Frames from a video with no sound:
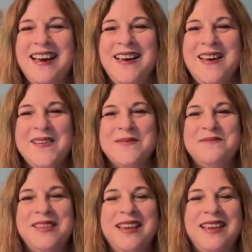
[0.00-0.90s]

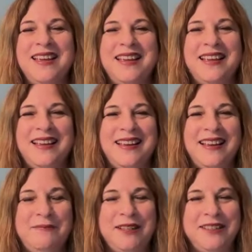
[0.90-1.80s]
um,
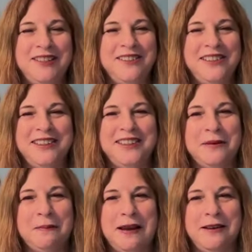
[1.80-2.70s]
I mentioned earlier
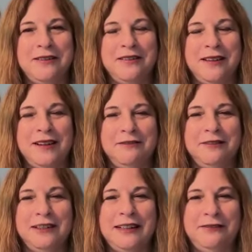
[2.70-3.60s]
about
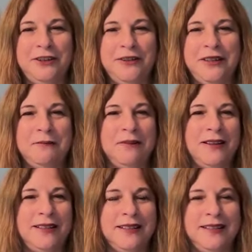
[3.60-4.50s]
really viewing the
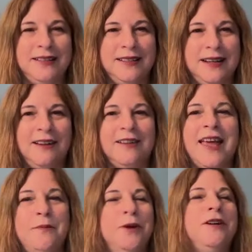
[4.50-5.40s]
process as an
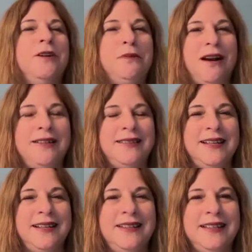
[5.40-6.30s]
alchemical
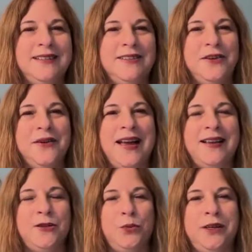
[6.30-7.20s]
process. And so
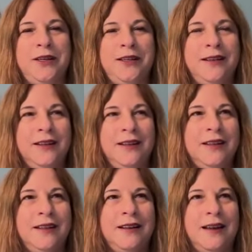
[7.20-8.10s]
as we,
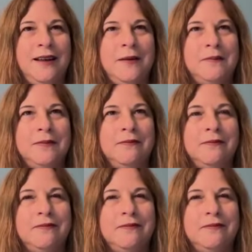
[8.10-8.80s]
um,